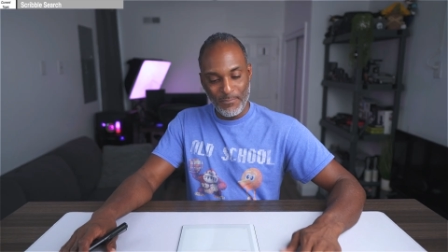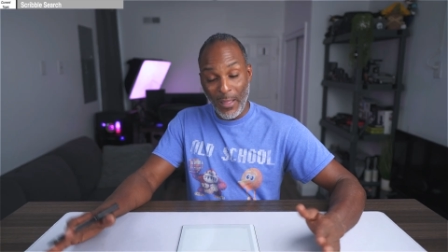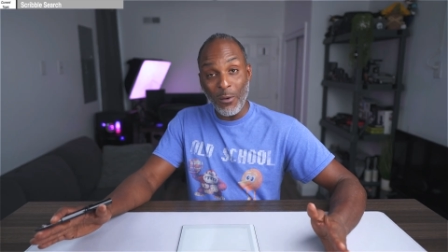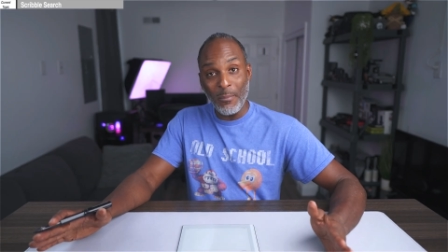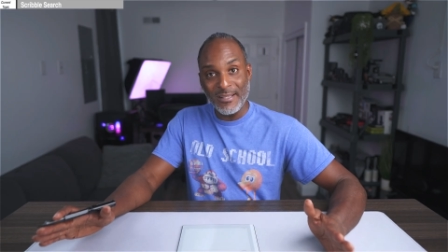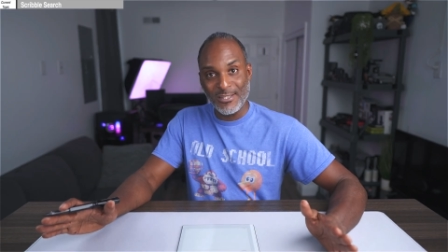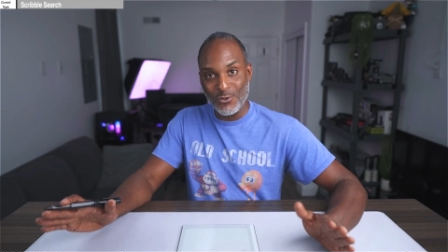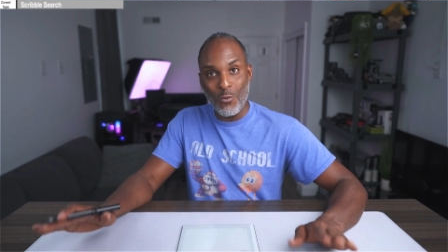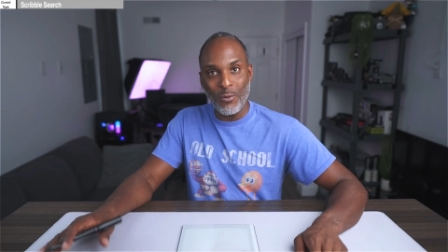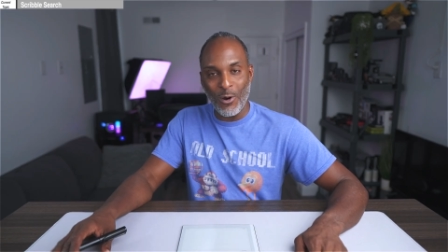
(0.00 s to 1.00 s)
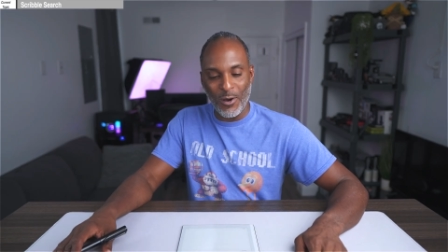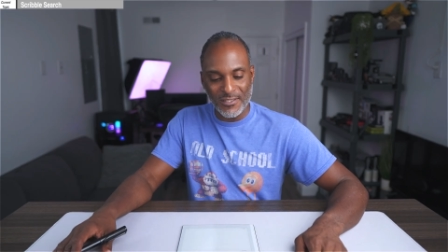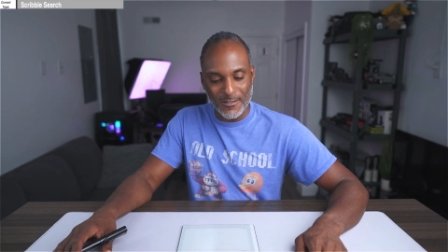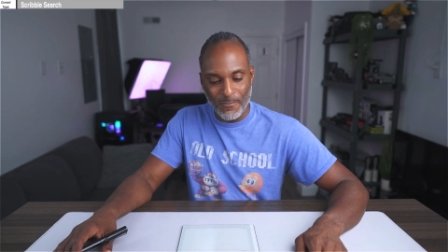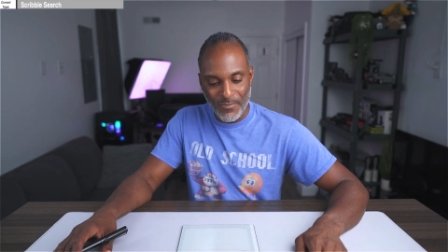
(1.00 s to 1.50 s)
That would be super
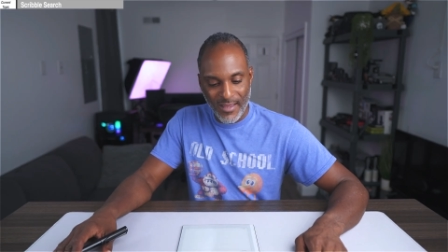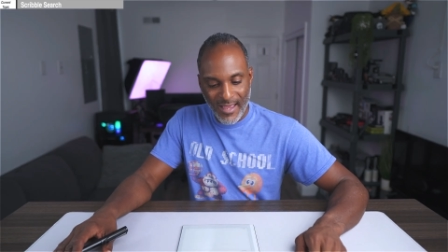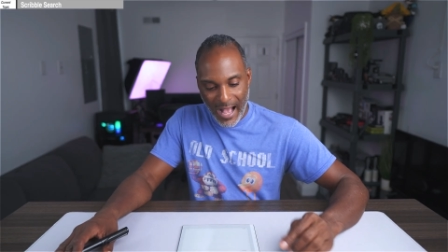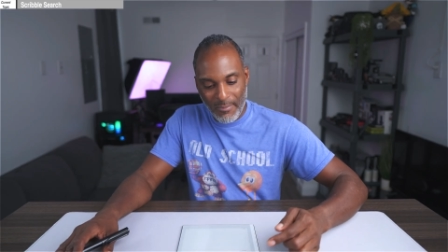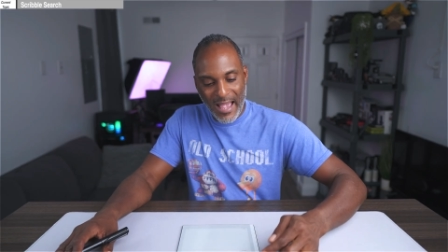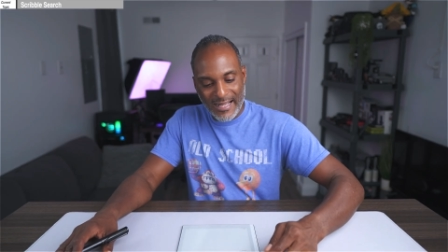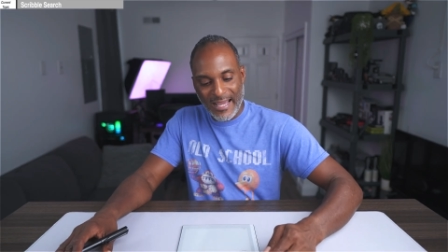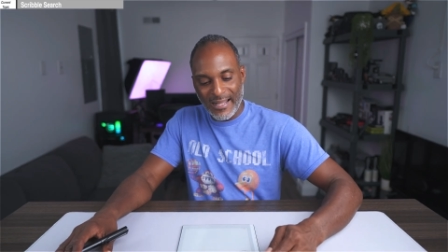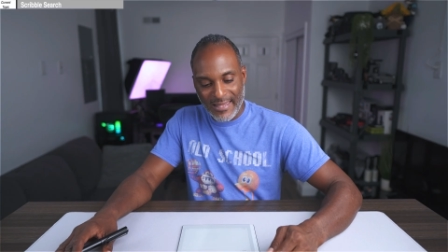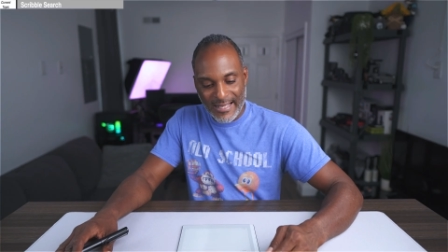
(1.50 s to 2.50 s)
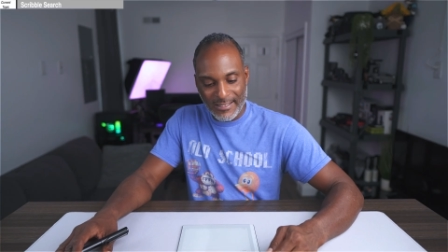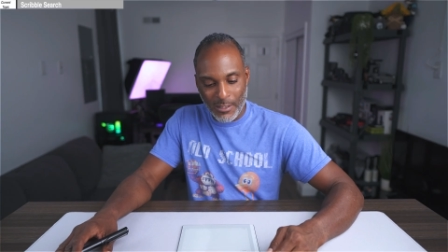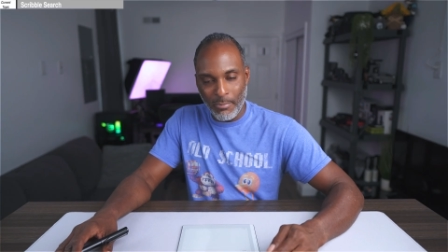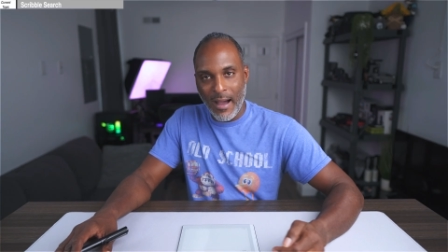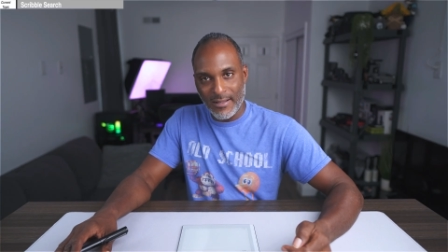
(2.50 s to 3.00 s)
awesome. I mean, I kind of like that the
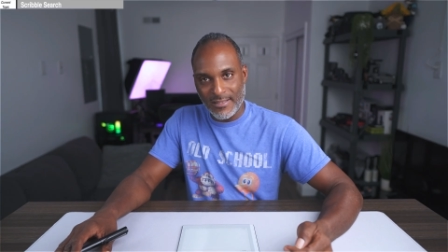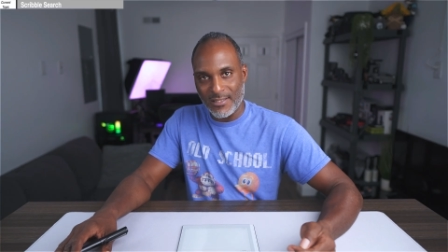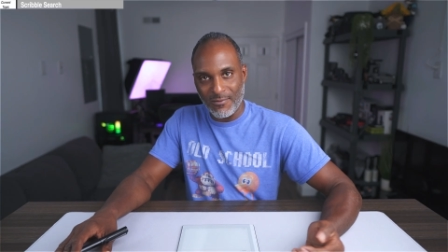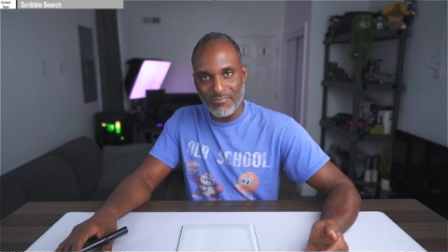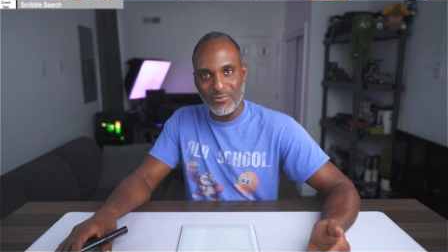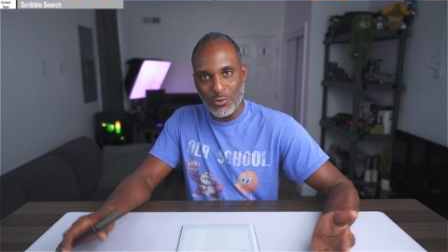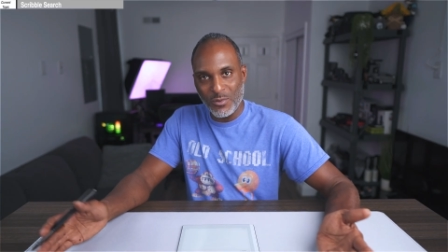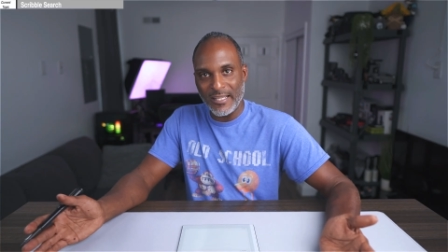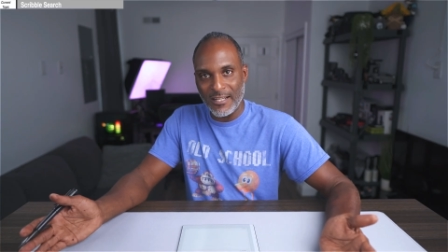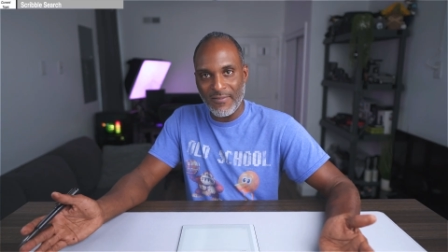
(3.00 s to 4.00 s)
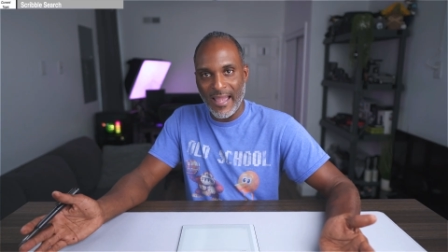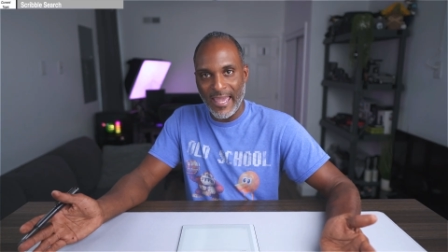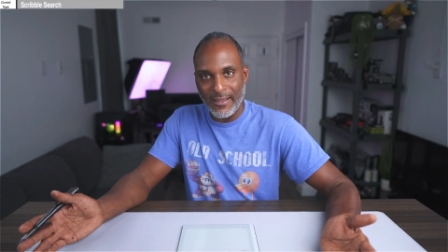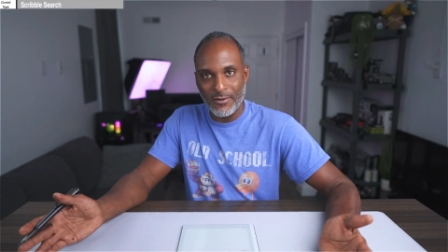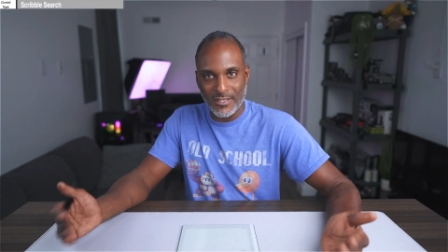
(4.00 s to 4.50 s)
boxes do signify
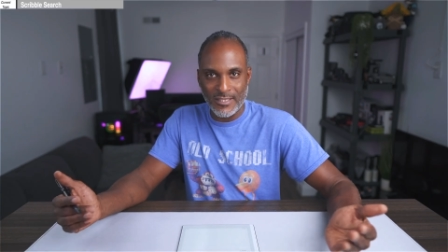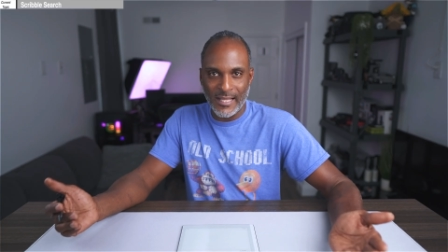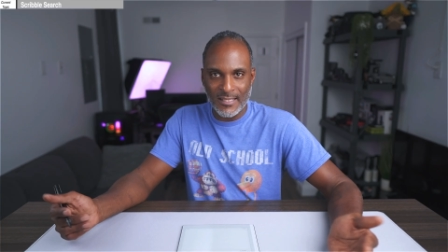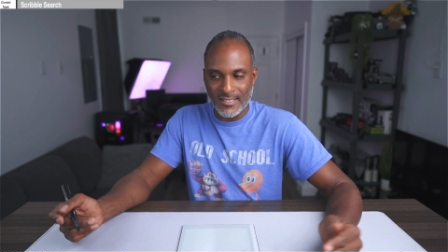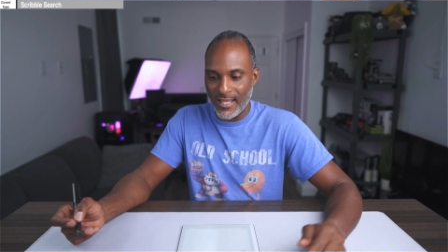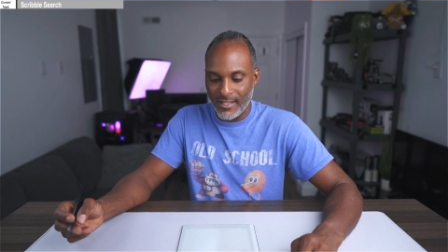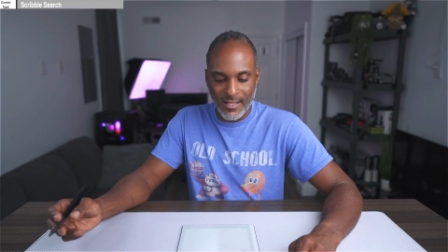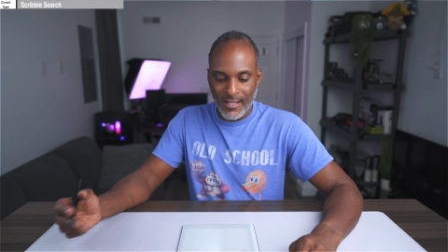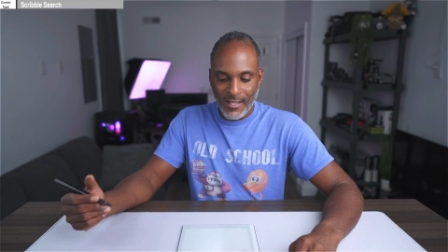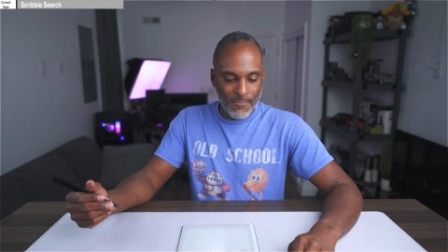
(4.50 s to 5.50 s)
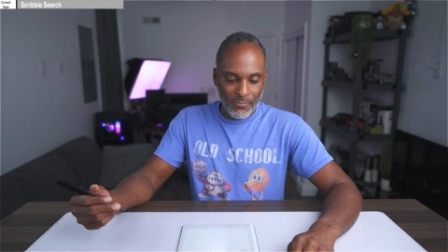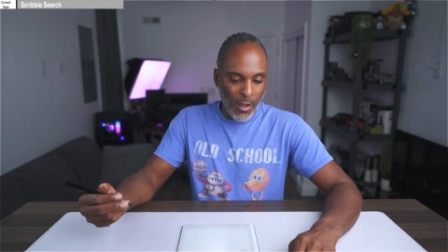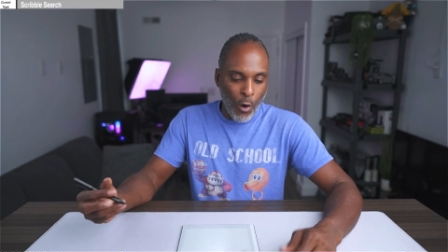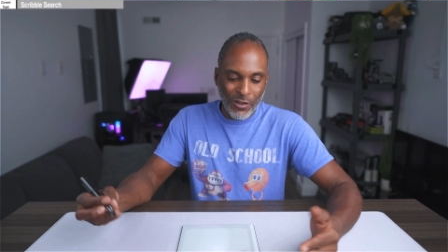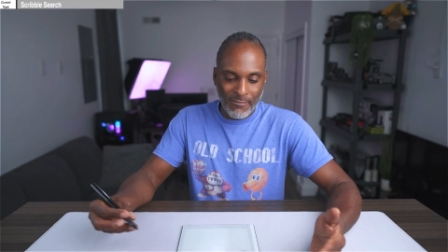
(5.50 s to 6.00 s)
headers, because like I said,
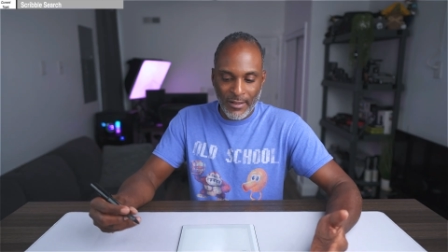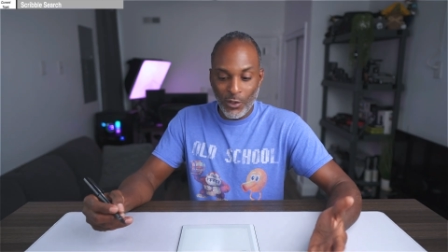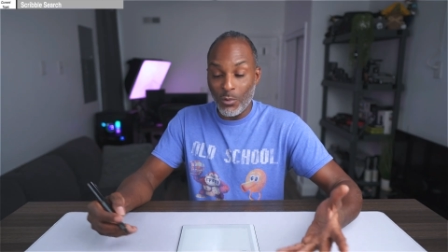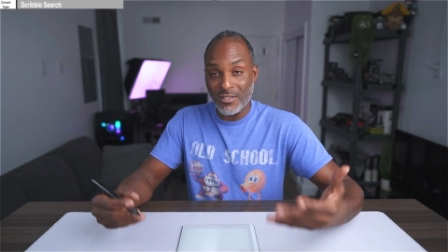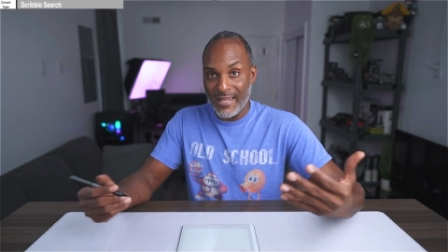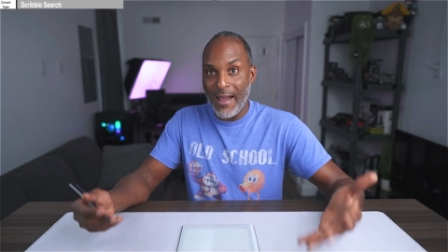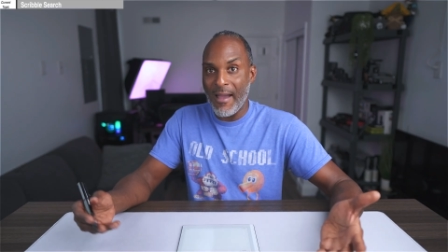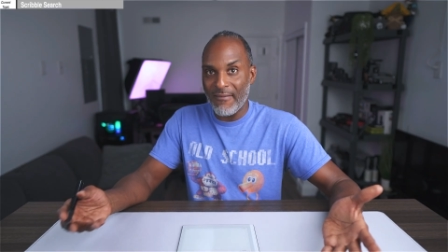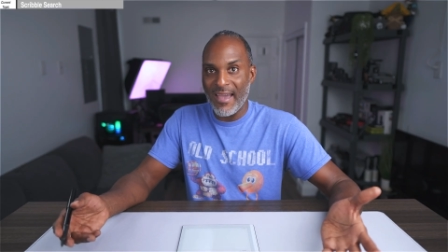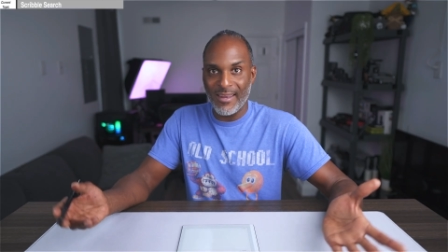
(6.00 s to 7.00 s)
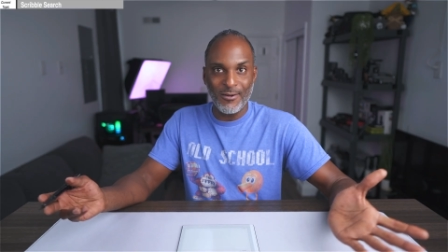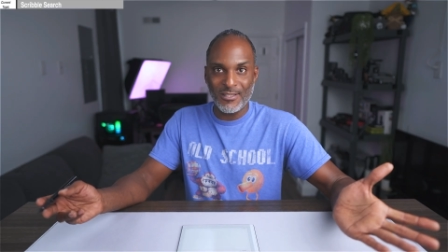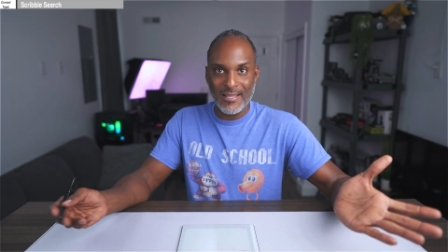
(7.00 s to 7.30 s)
all of my notes now have headers.